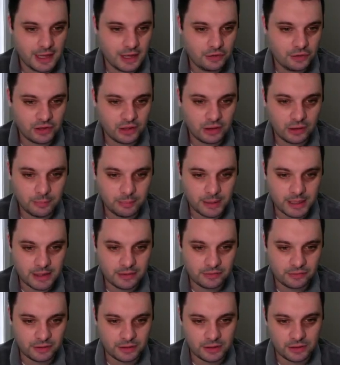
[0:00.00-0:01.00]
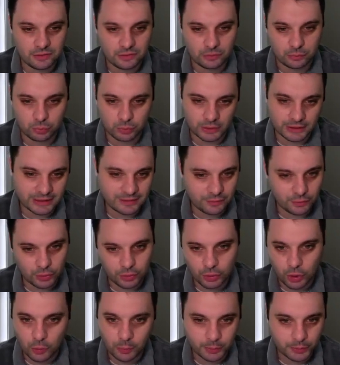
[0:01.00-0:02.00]
Jalen Beeks is a
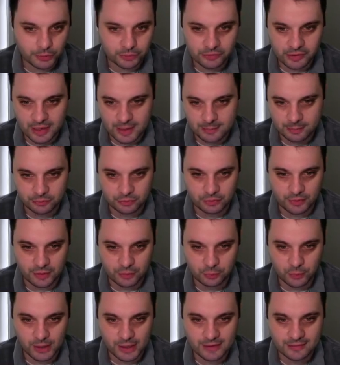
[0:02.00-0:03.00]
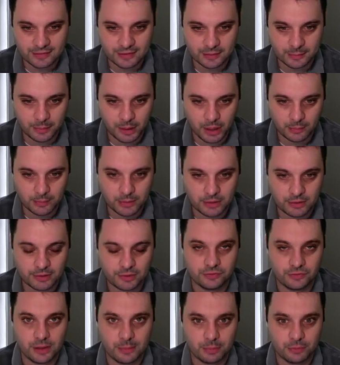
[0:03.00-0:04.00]
reliever opener type, so that's why he's at the bottom here. He
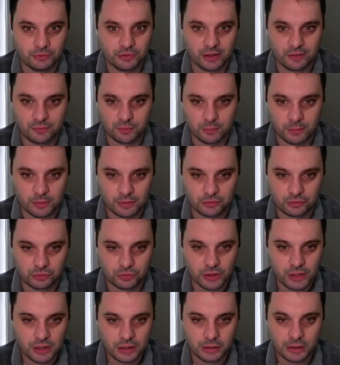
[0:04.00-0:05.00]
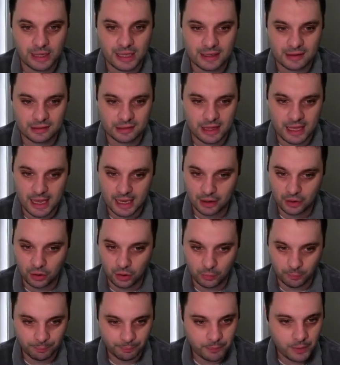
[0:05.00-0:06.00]
does not project for much length at
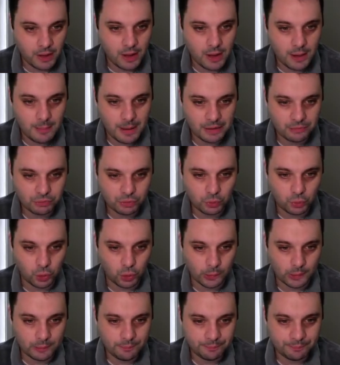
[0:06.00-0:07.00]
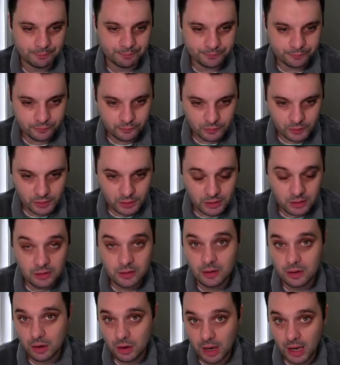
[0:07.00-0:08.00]
all. Patrick Corbin,
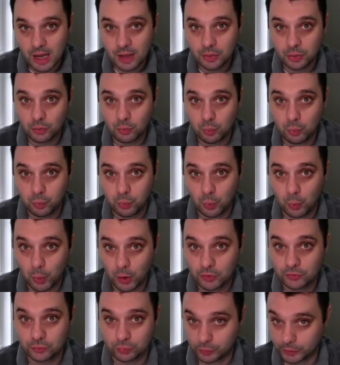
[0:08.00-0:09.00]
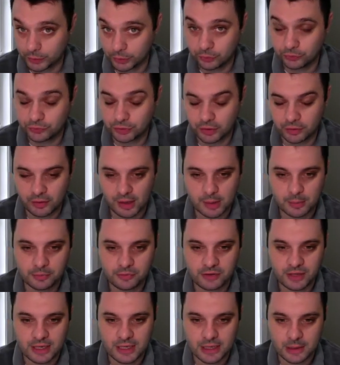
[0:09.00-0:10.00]
the worst real starter, I would
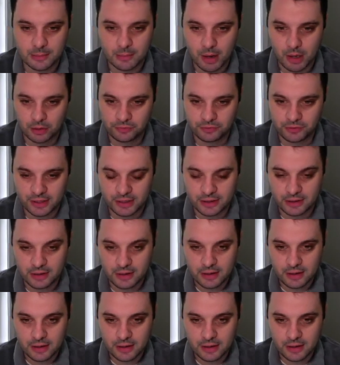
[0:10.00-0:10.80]
say, in the model tonight.